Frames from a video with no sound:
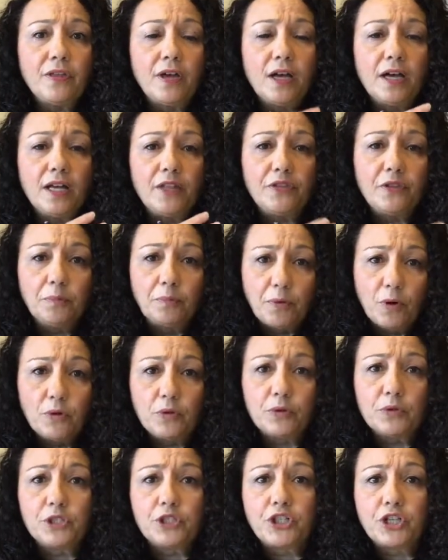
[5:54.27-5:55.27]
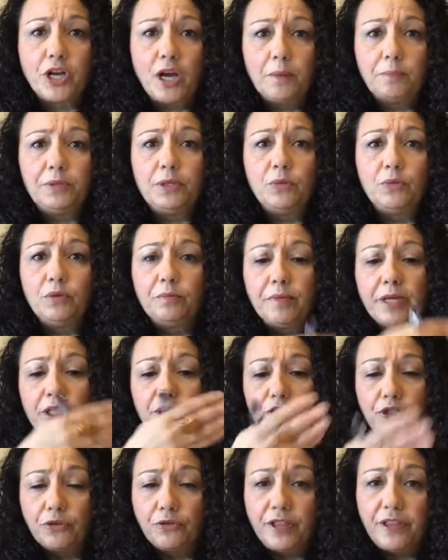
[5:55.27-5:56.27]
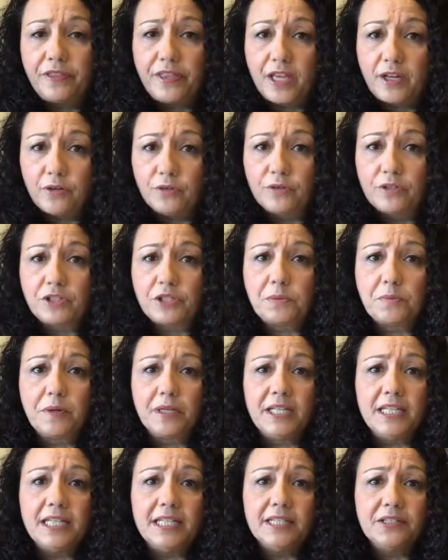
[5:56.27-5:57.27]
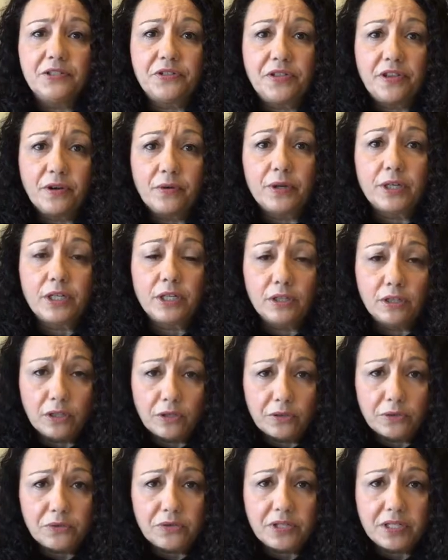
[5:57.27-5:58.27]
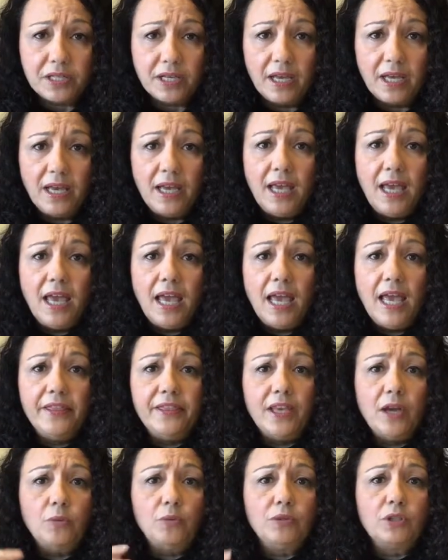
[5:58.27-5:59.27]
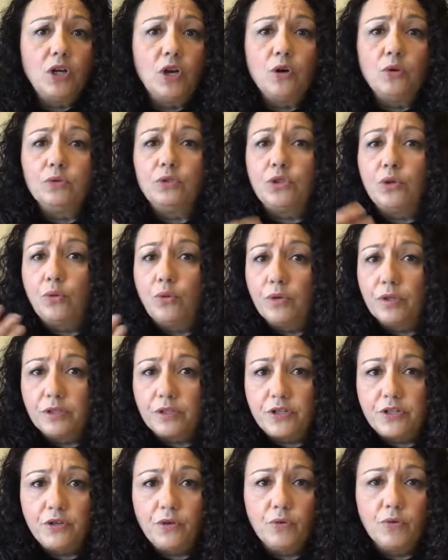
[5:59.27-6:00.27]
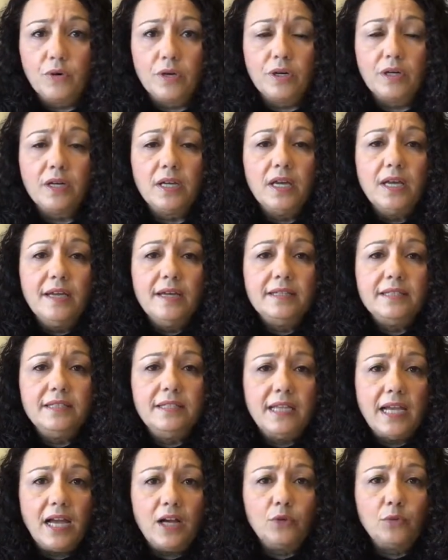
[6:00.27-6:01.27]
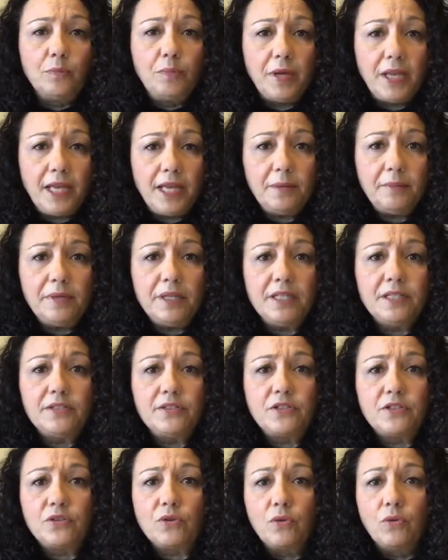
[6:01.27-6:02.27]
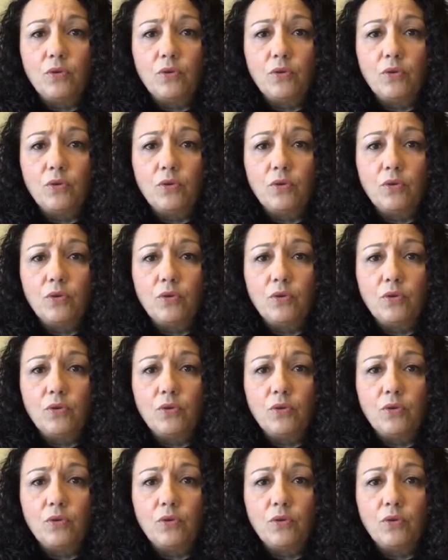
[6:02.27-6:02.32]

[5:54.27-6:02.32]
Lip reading: the brokerage company will make sure that that earnest money is there at close, and that will go towards your down payment